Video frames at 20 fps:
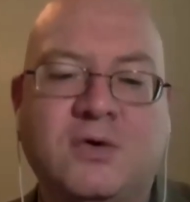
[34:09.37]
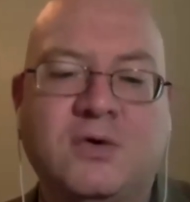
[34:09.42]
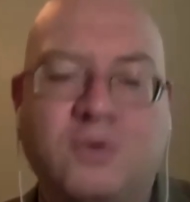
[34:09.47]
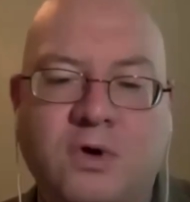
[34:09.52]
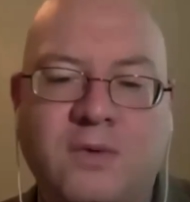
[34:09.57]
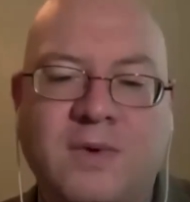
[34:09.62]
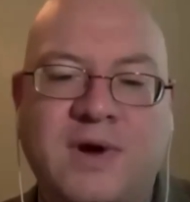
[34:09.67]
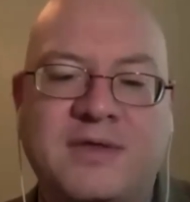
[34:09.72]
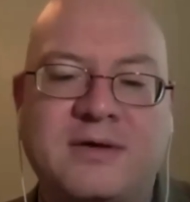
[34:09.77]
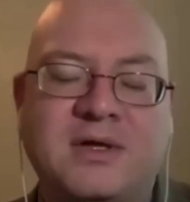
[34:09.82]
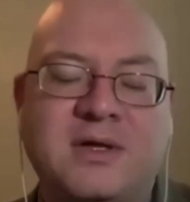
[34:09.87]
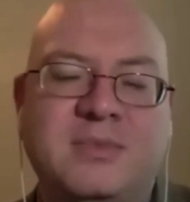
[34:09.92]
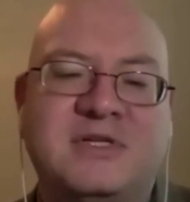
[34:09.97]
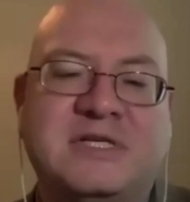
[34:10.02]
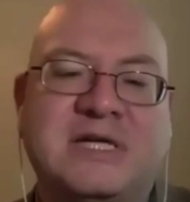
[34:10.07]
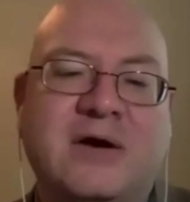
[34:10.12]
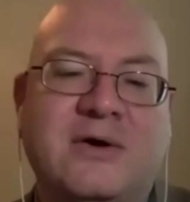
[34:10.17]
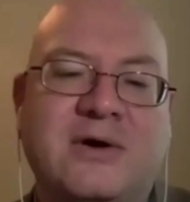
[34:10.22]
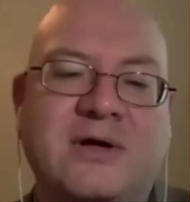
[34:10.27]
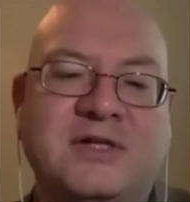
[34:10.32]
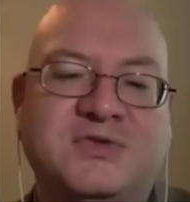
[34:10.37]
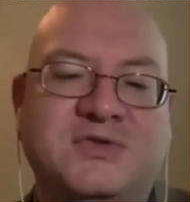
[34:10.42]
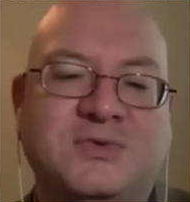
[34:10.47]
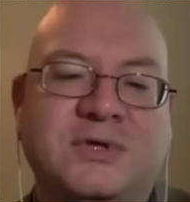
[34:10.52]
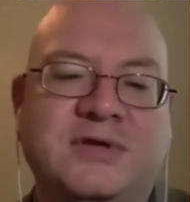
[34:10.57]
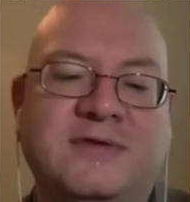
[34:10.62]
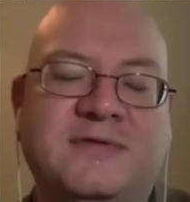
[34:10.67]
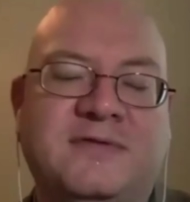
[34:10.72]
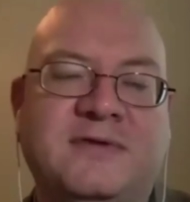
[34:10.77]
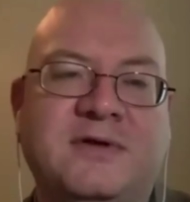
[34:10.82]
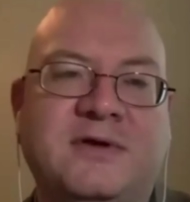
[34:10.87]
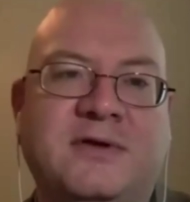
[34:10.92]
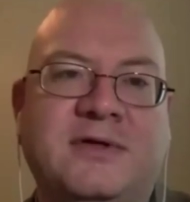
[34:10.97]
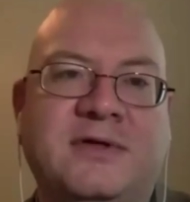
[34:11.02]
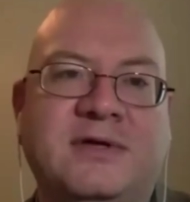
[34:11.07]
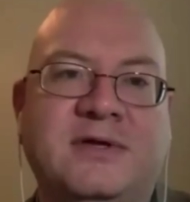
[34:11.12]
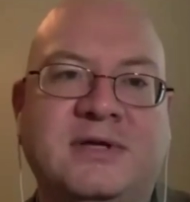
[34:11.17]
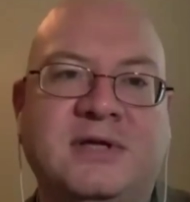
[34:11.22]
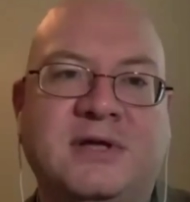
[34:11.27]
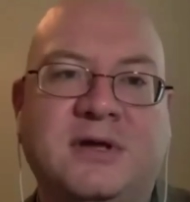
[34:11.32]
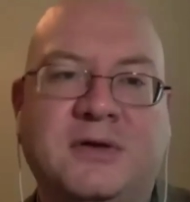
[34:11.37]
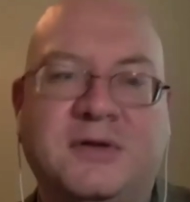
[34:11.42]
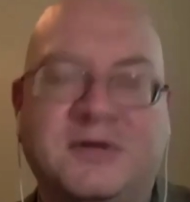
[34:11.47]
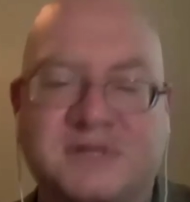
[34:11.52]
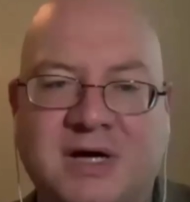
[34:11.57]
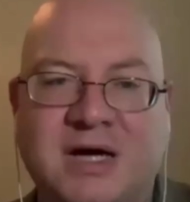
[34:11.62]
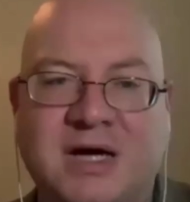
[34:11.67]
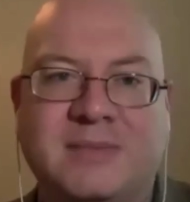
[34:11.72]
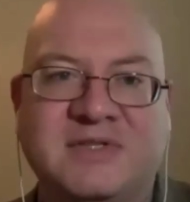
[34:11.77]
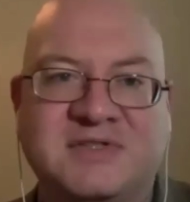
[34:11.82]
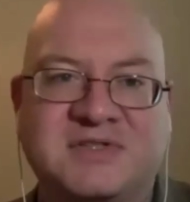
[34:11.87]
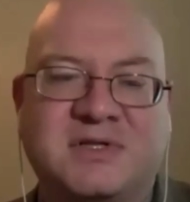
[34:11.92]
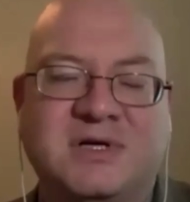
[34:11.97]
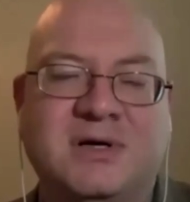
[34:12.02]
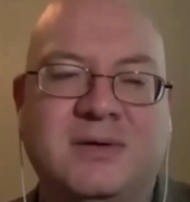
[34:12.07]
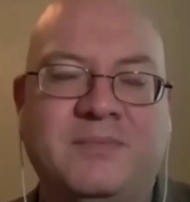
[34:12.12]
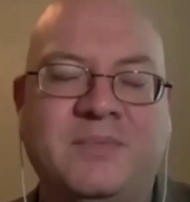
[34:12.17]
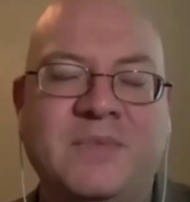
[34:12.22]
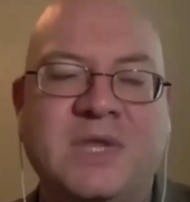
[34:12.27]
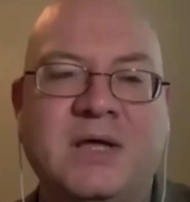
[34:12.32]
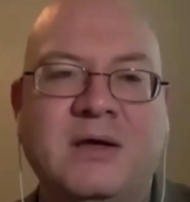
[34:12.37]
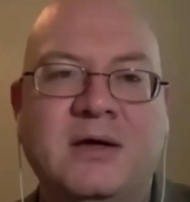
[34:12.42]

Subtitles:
or whether libertarians really feel that the time has come